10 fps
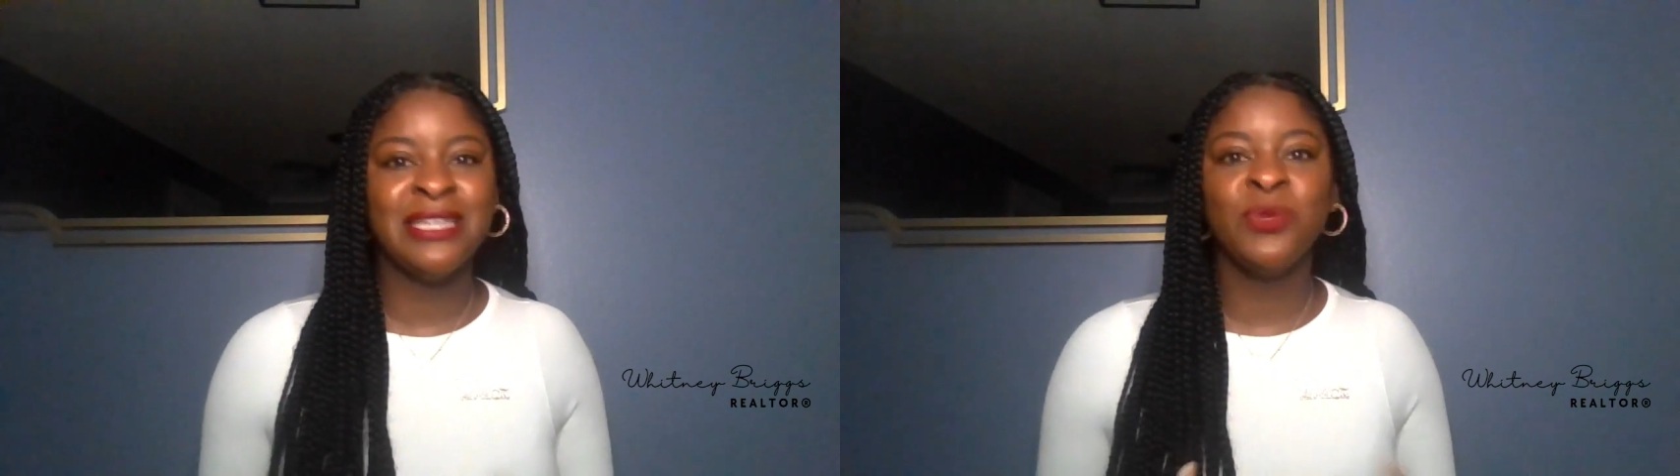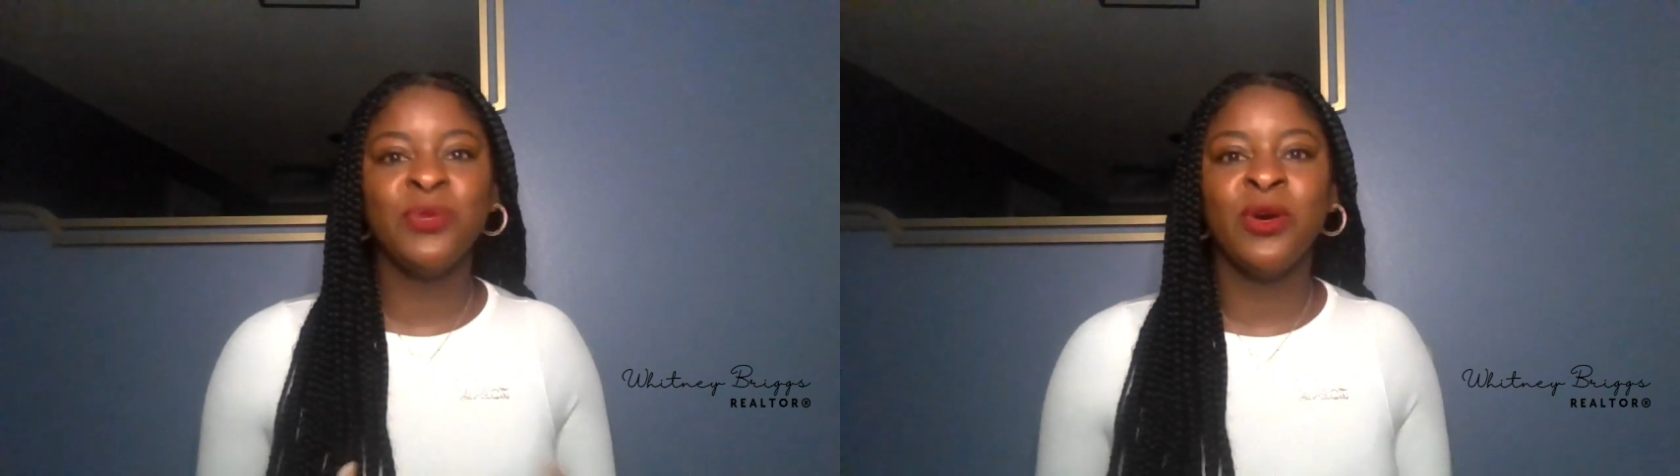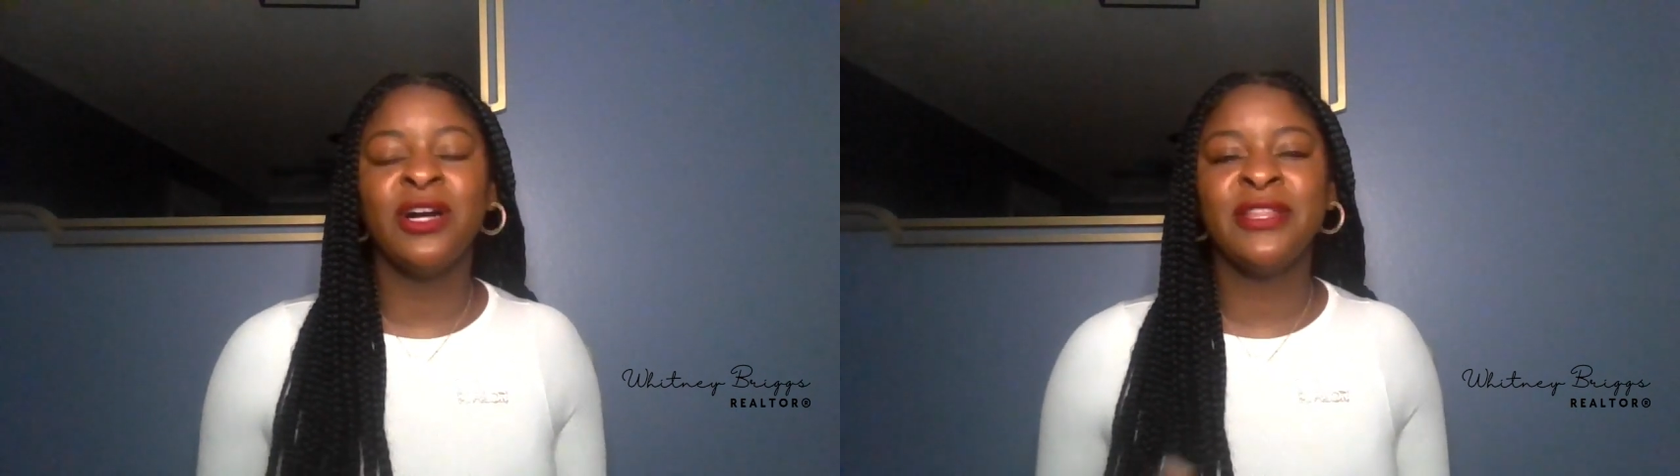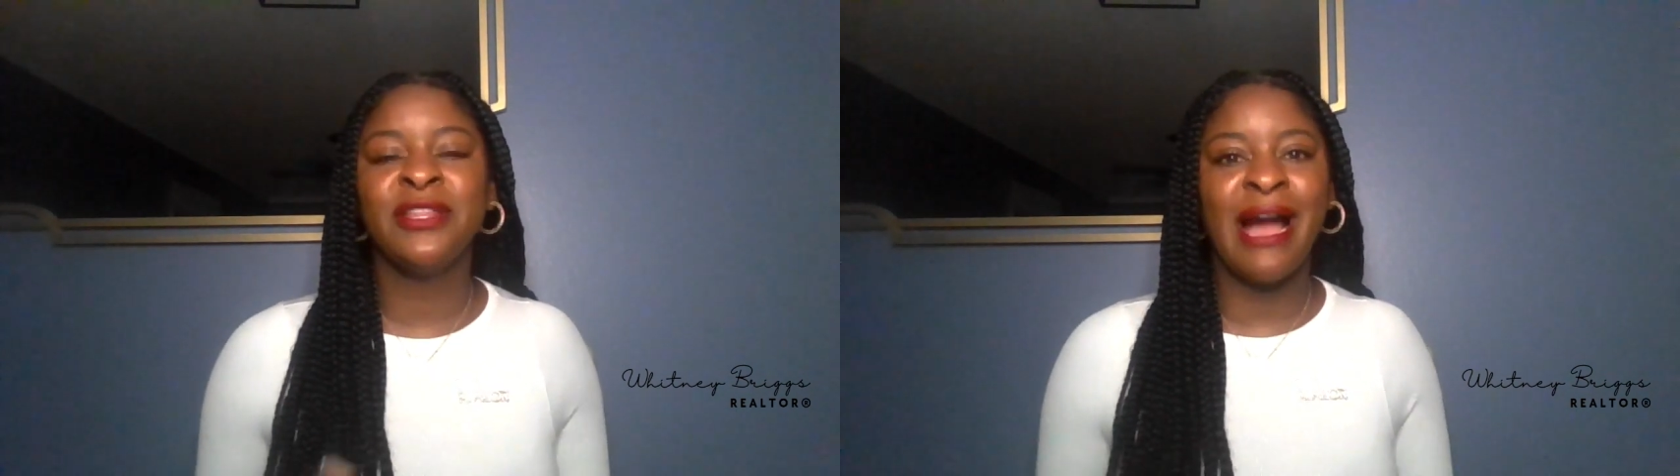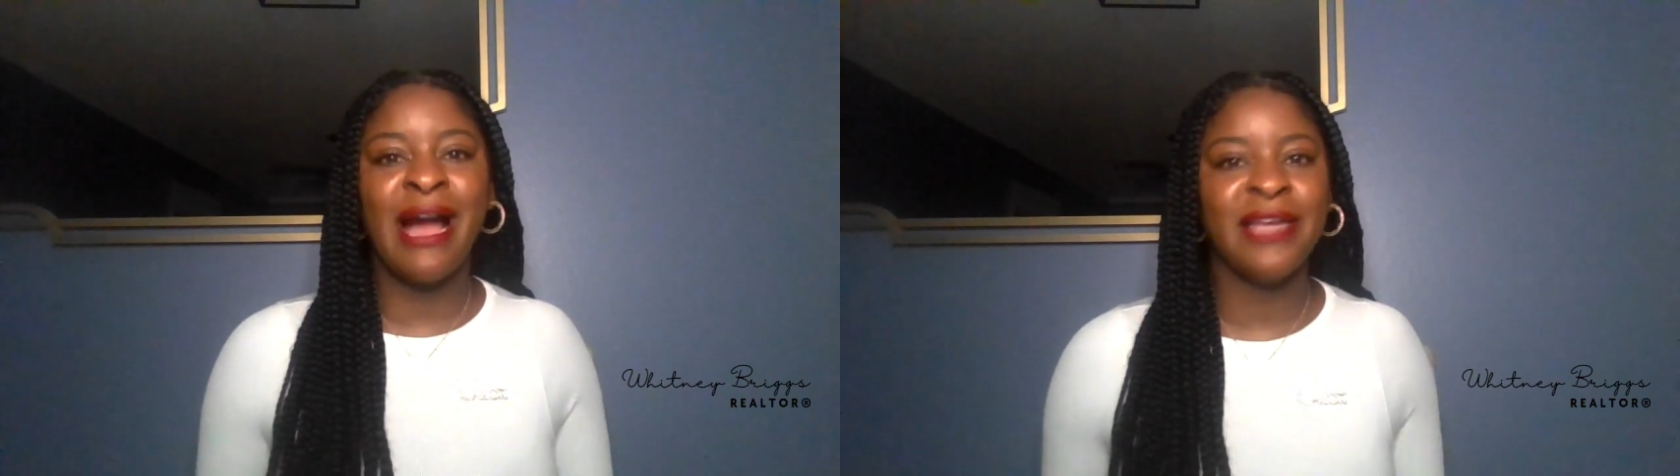what are the
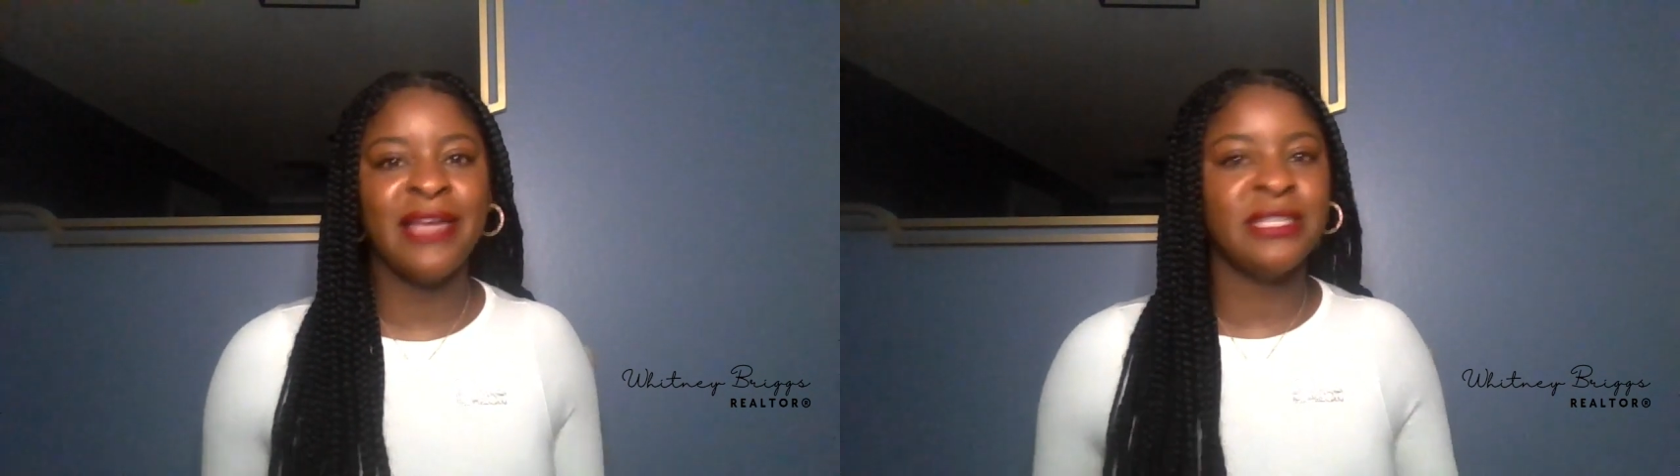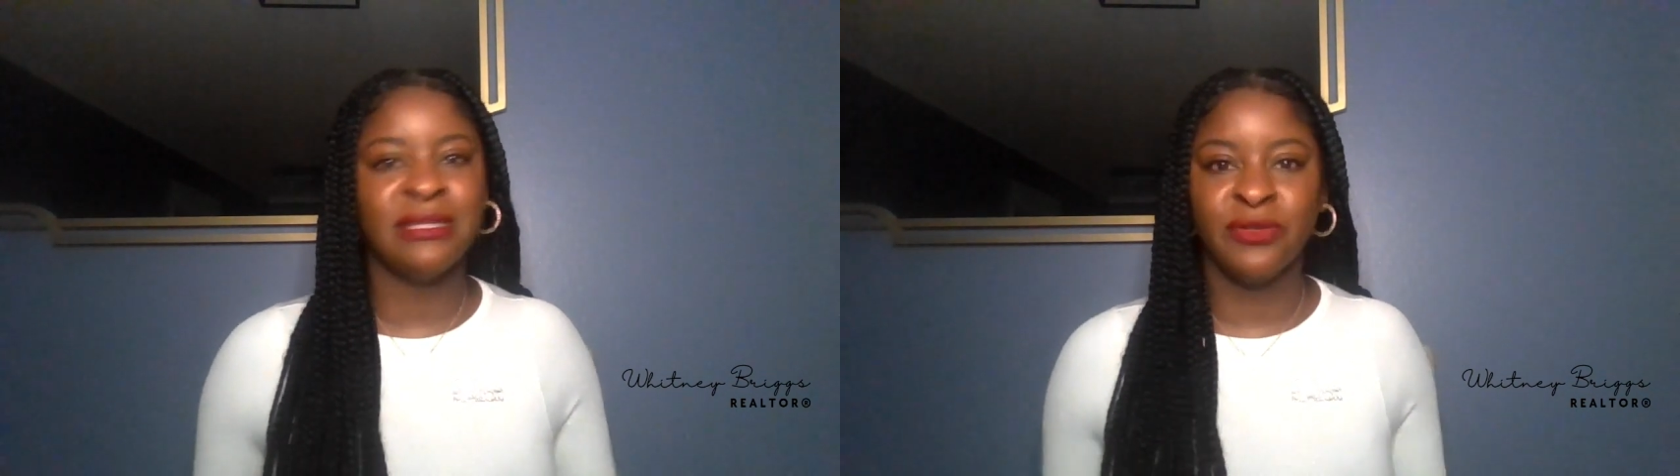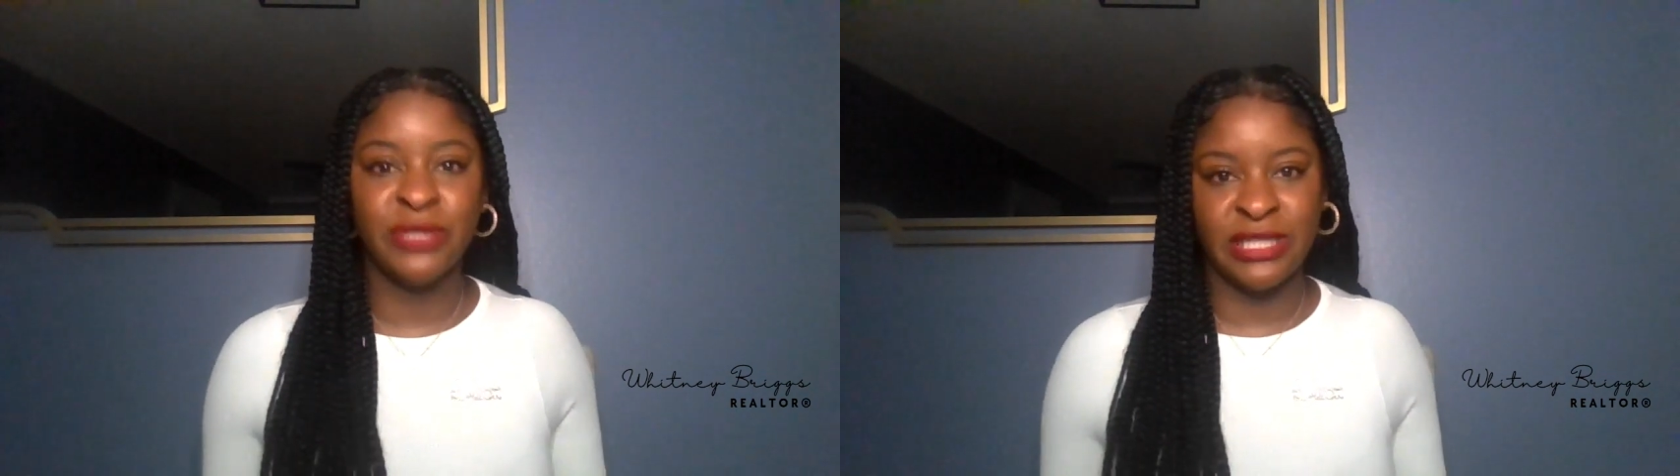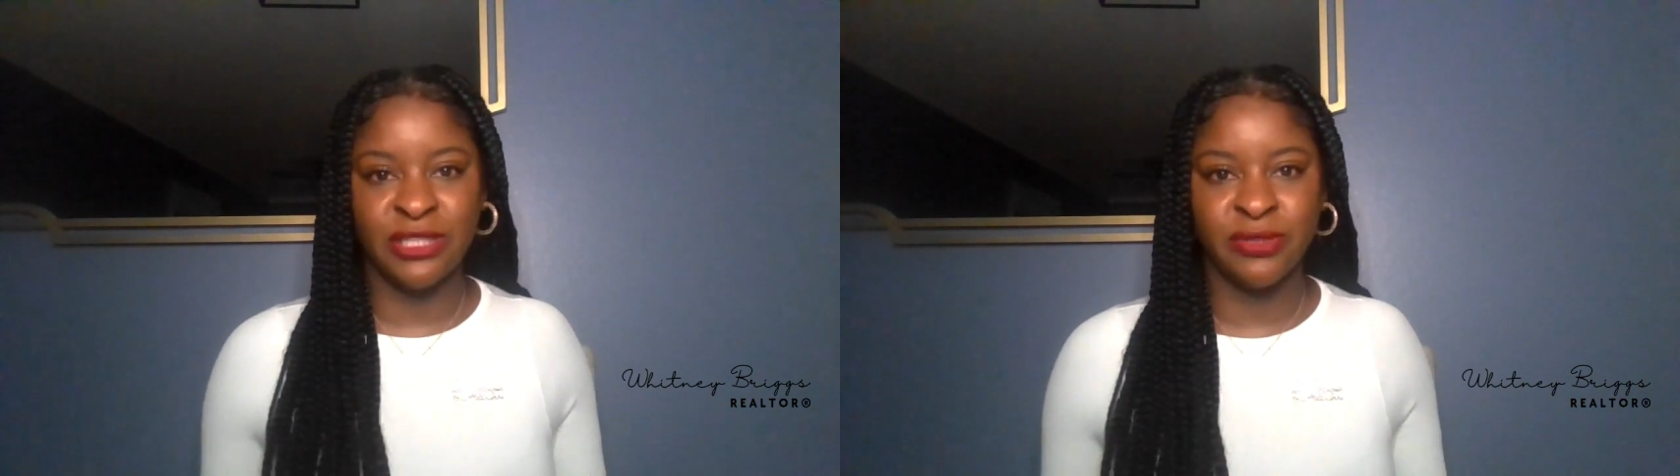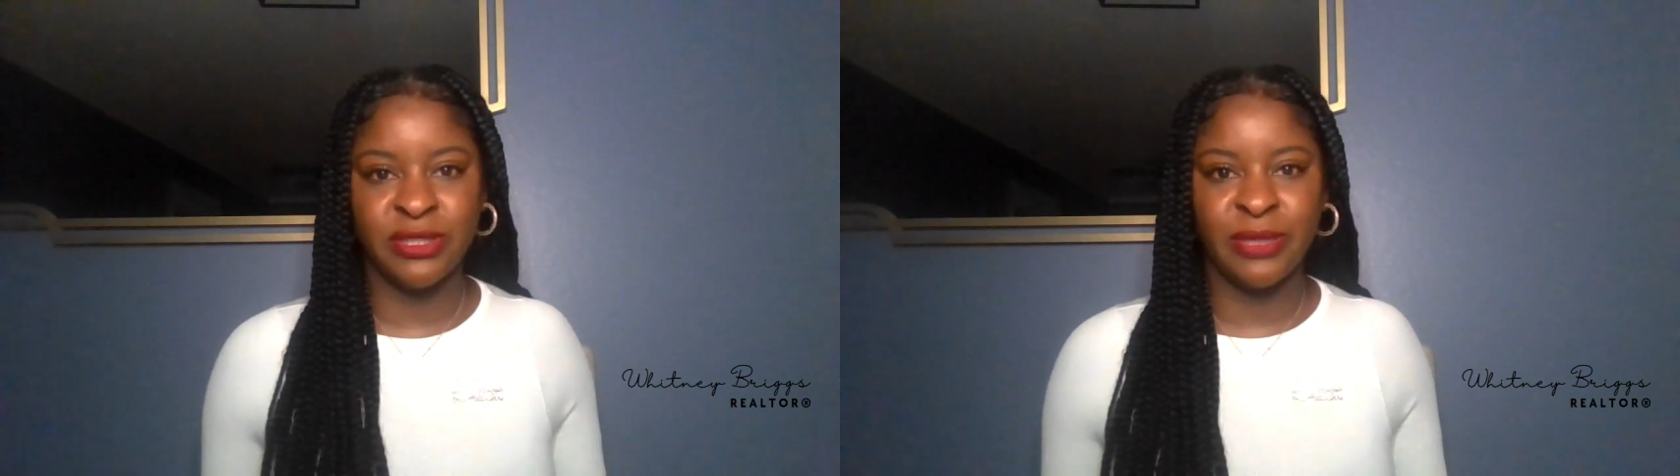highest and lowest
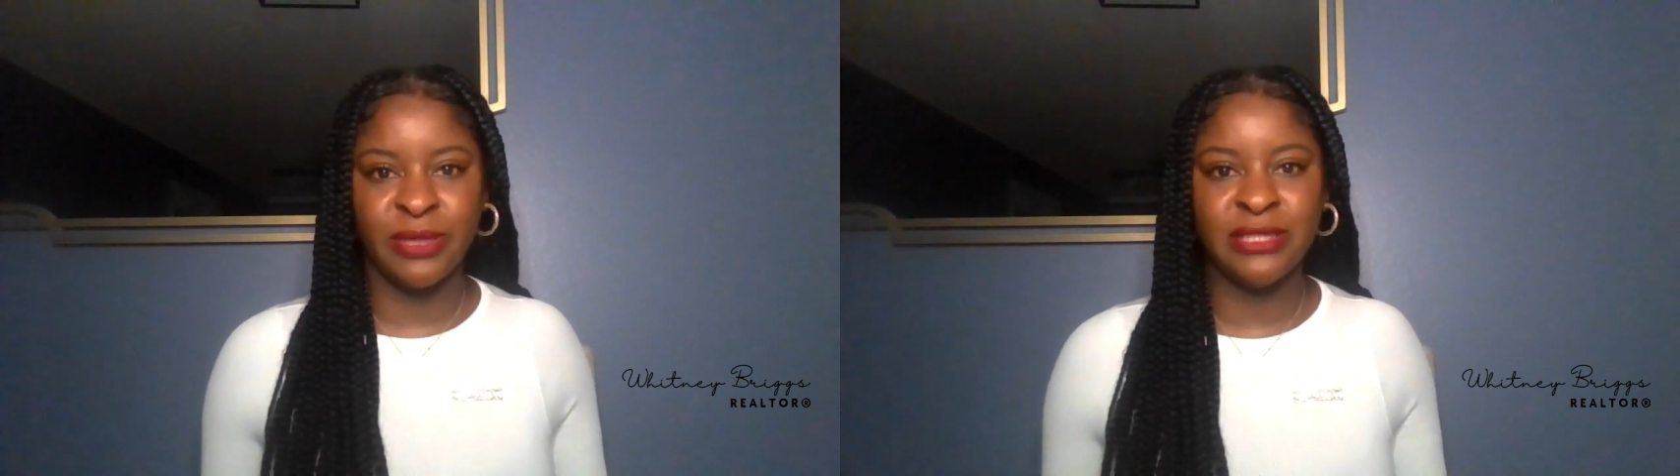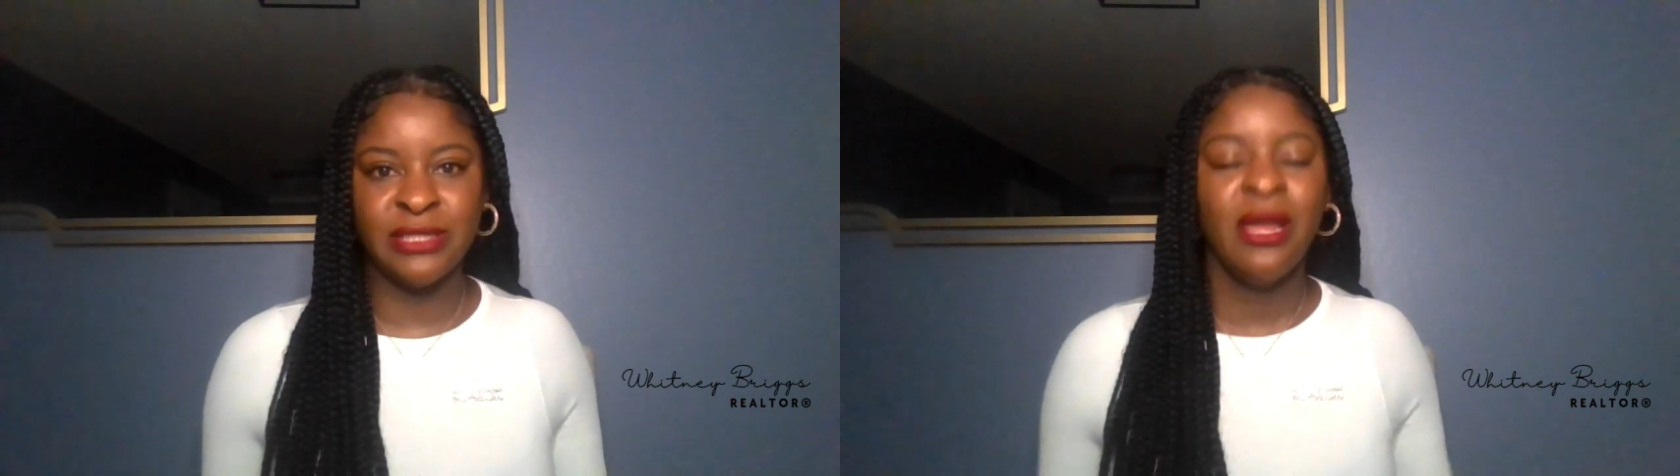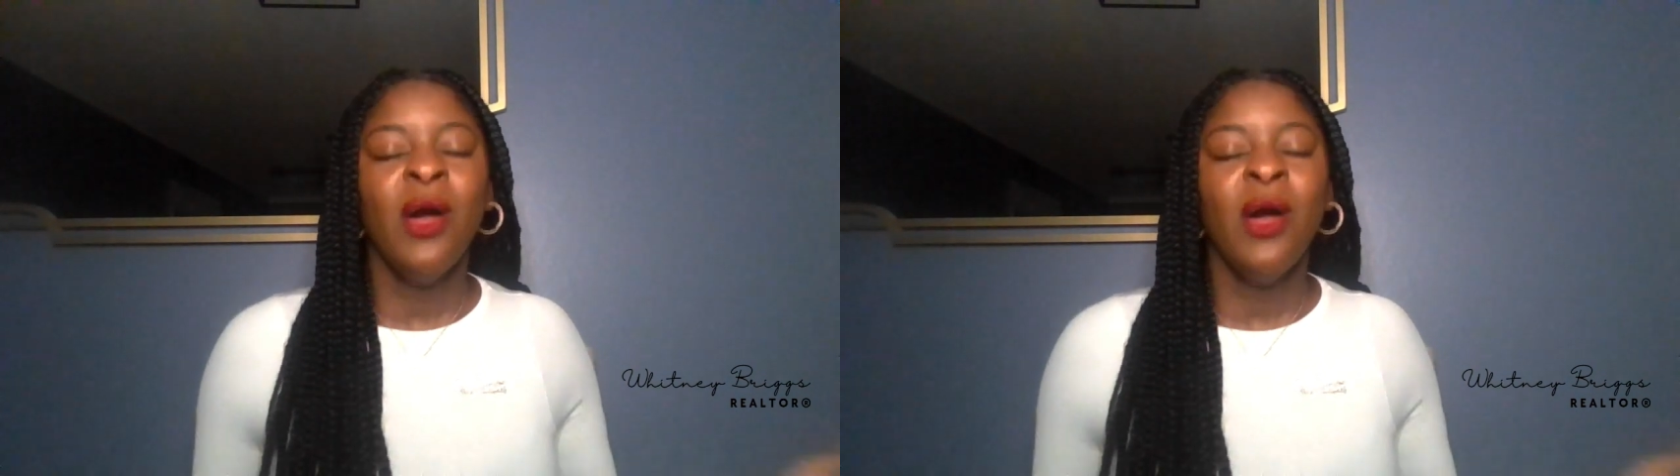interest rates?